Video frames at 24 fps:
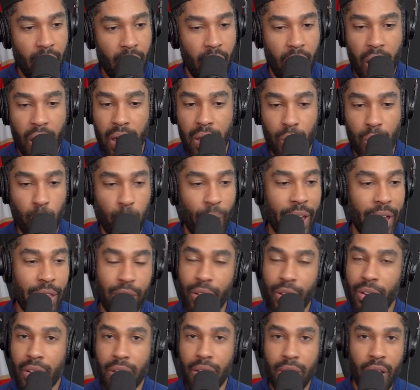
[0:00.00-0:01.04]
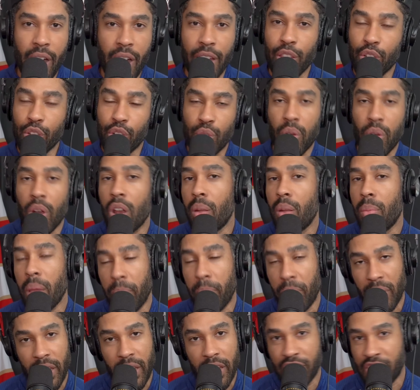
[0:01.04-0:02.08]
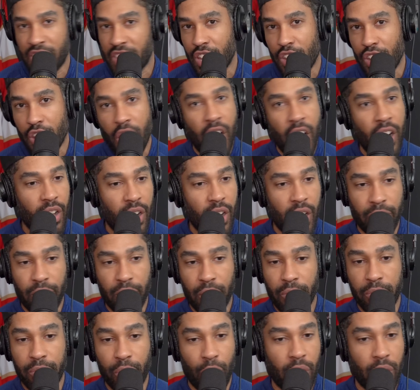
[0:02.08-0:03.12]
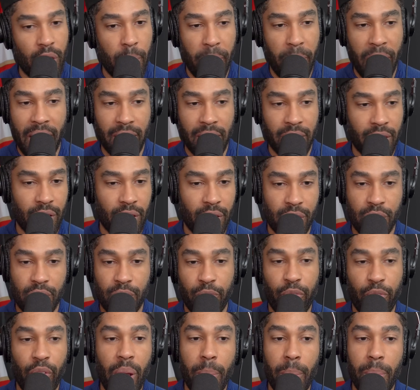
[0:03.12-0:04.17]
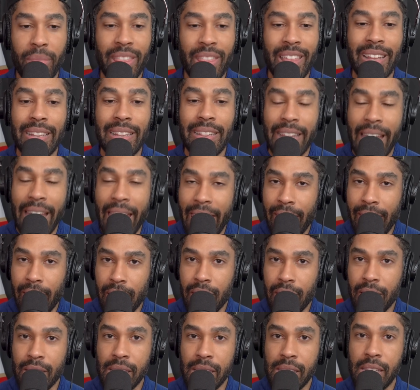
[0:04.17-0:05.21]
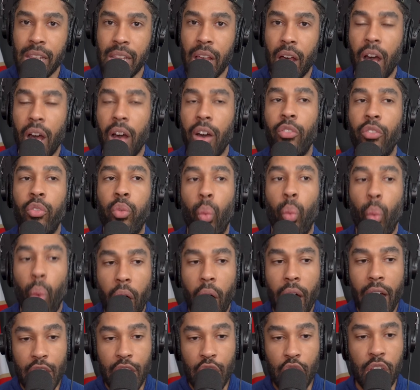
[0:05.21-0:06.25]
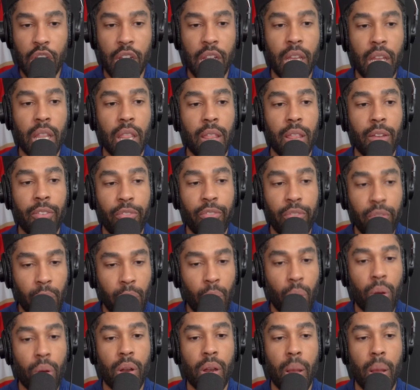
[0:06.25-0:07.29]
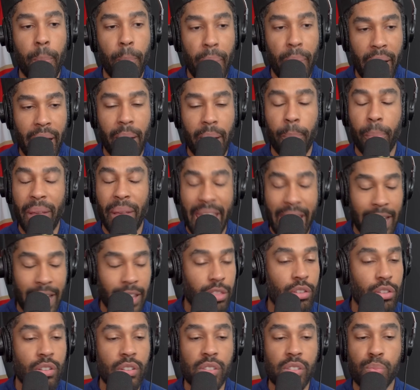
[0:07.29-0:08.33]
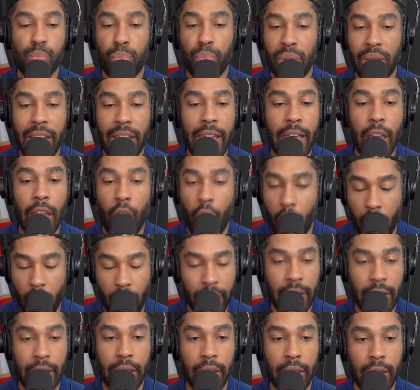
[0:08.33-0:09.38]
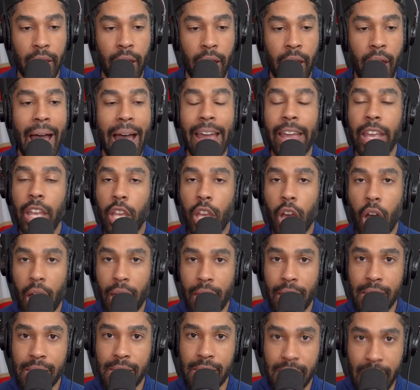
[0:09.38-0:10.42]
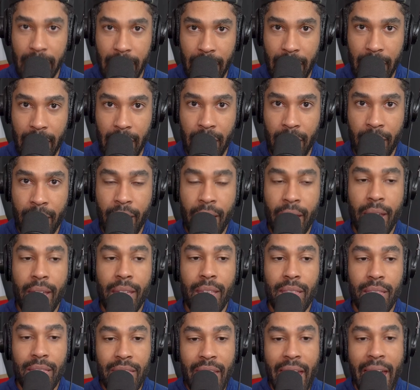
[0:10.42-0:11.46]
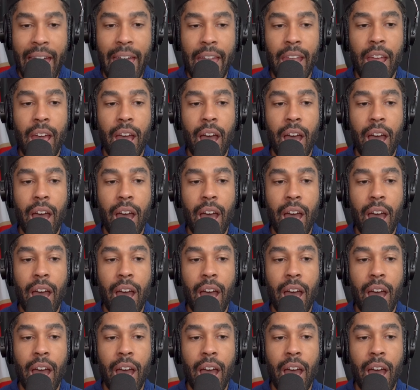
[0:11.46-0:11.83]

on whether or not the Toronto Maple Leafs can knock off the Florida Panthers. From the lens of watching the Florida Panthers play hockey, I gotta say that